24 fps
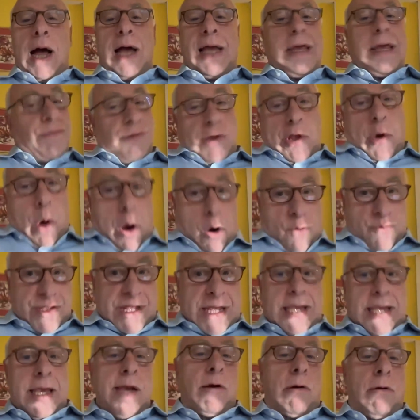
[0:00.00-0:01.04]
Even though over
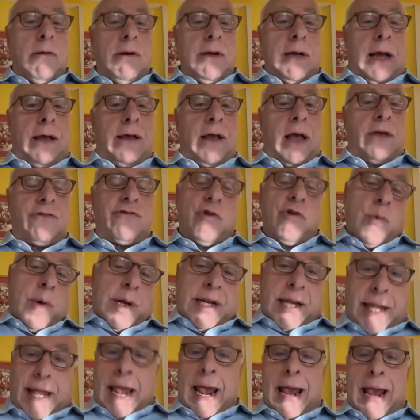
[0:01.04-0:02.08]
the year, as you
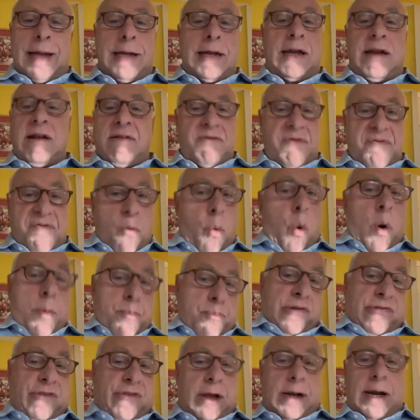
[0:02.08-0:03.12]
indicated, at
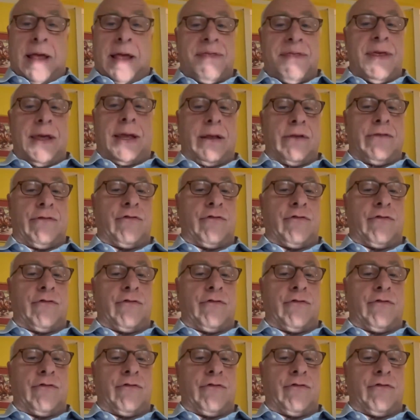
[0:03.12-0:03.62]
4%, I think is